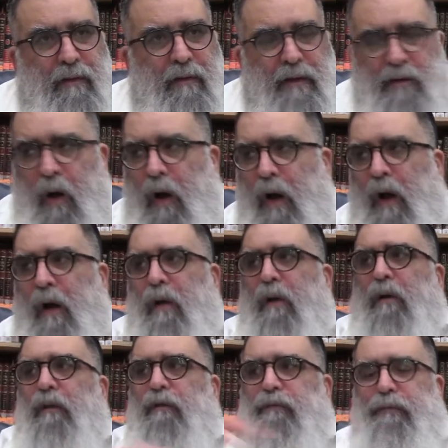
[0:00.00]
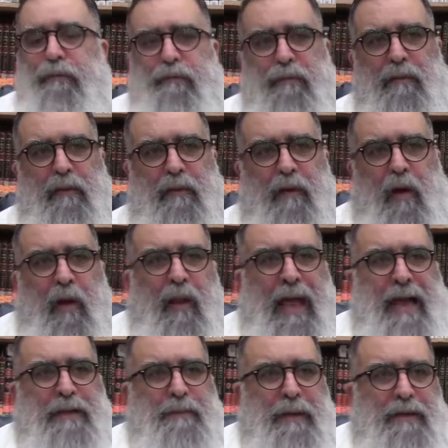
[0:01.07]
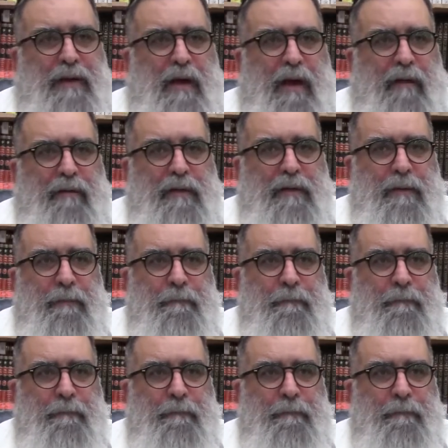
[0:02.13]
It's all aspects are covered.